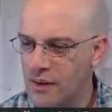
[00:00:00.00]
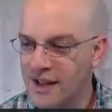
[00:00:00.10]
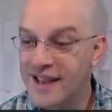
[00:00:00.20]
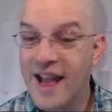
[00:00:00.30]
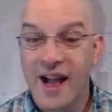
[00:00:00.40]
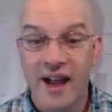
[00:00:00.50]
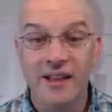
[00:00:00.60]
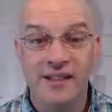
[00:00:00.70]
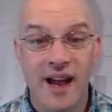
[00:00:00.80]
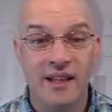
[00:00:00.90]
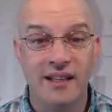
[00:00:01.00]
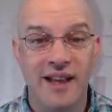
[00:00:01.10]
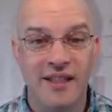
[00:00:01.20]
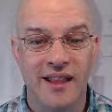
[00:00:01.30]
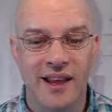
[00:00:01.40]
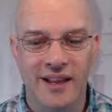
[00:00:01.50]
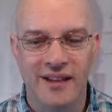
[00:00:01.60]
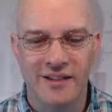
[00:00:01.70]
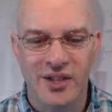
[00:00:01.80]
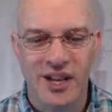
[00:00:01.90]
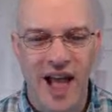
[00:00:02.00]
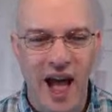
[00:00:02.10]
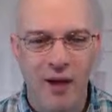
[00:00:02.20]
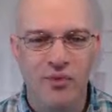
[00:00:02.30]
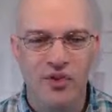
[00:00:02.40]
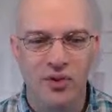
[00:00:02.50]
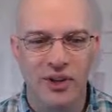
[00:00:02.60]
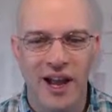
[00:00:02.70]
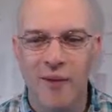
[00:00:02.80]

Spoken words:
Yeah, exactly, Death Knight. She absolutely.